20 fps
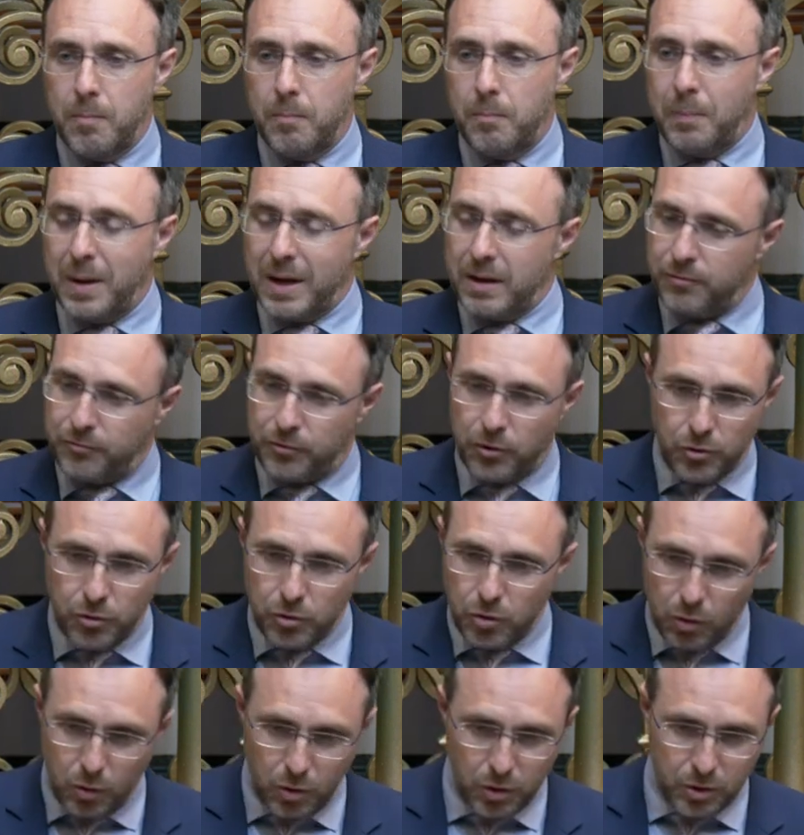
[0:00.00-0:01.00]
by for
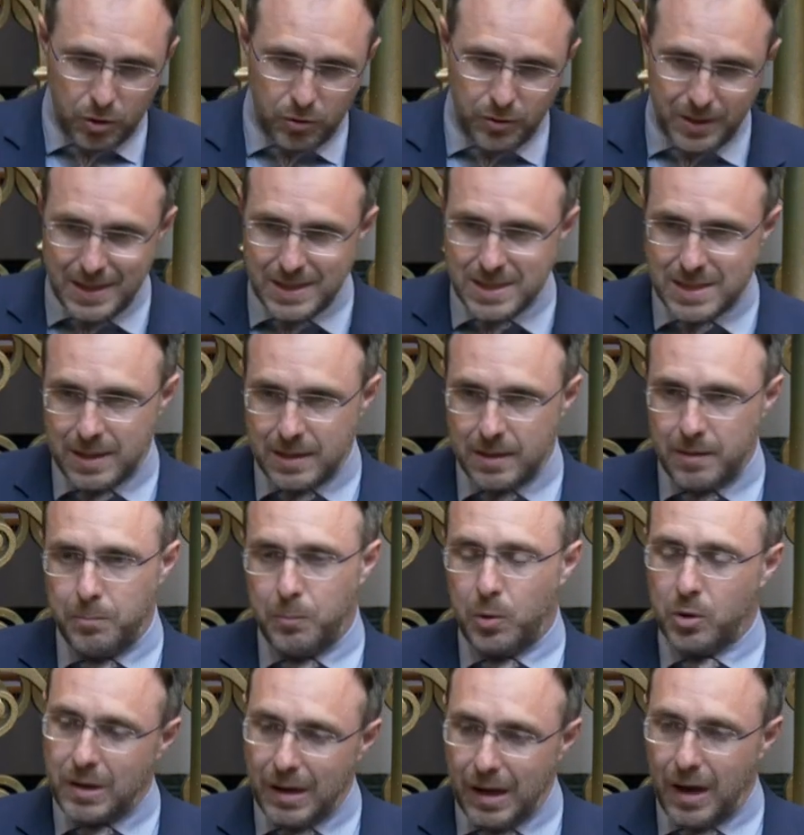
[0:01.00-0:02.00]
no other reason
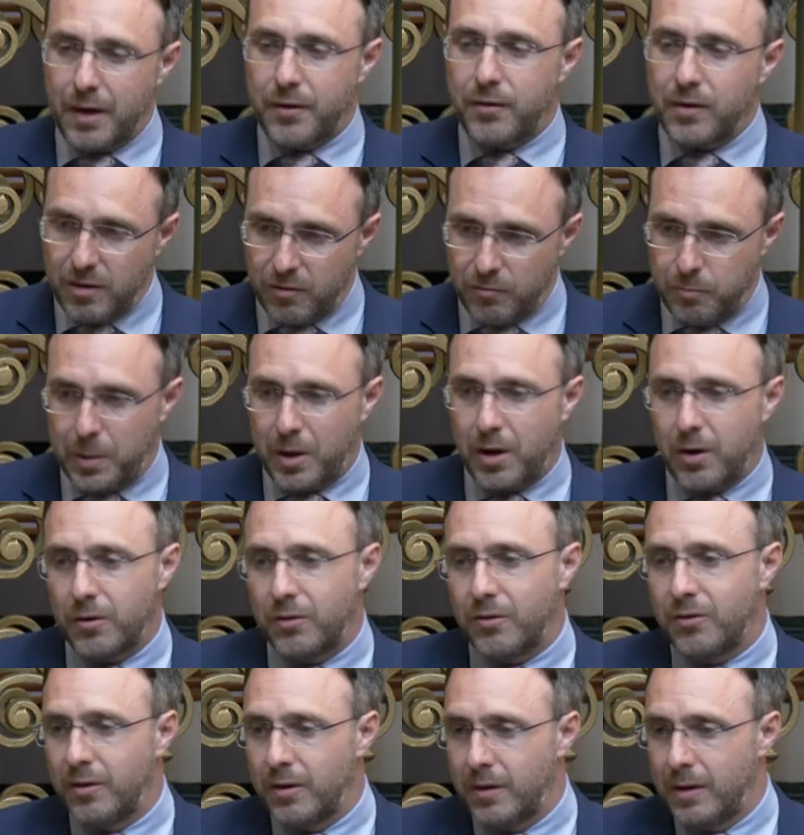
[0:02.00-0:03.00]
but lottery of
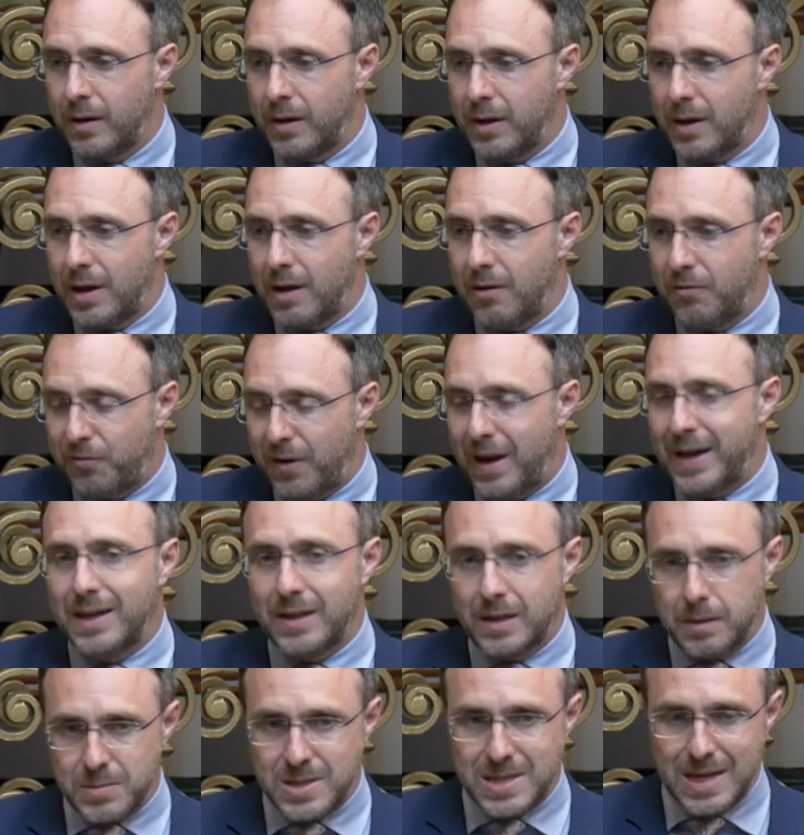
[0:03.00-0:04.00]
birth, uh,
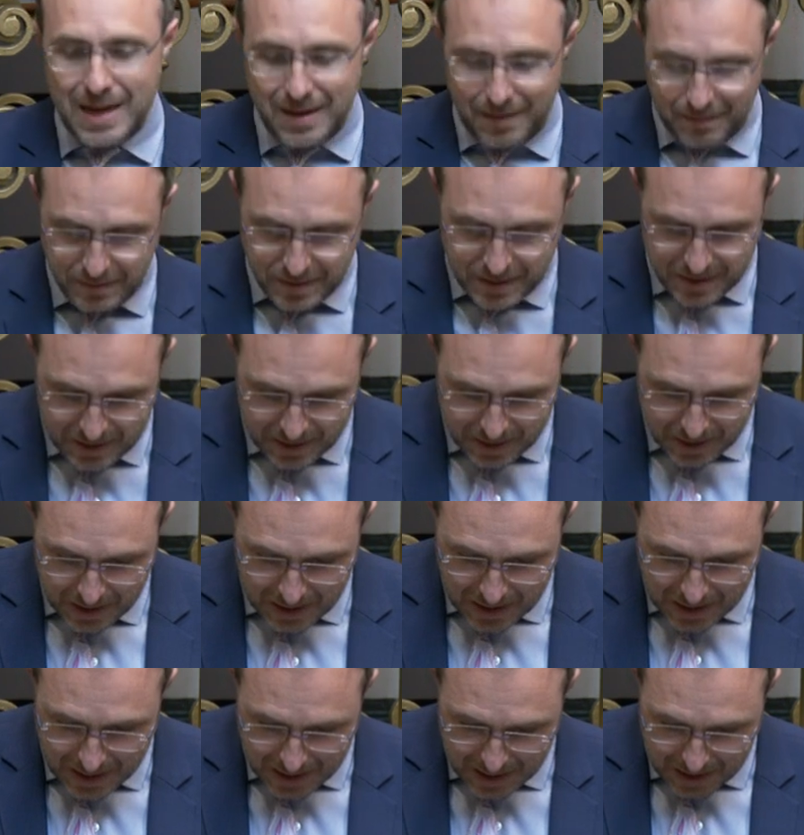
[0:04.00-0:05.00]
find themselves
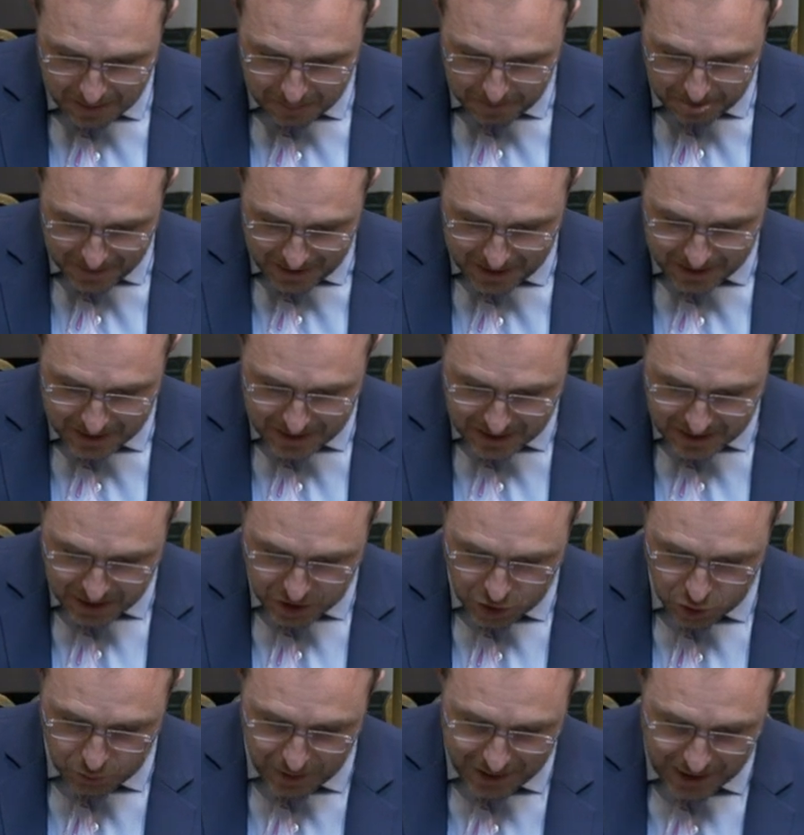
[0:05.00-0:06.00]
uh, in the
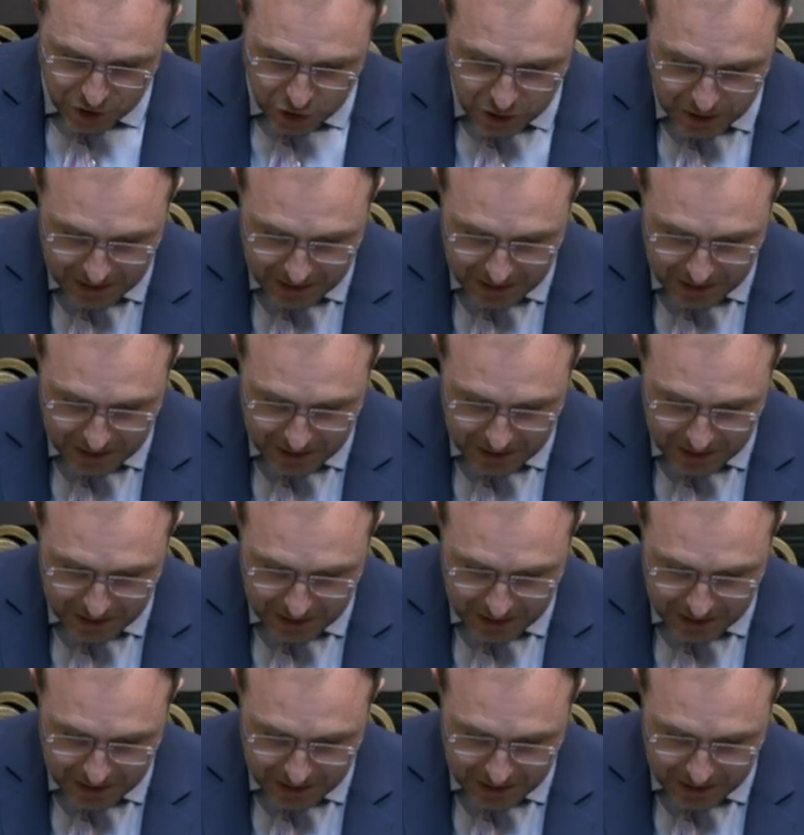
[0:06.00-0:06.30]
situation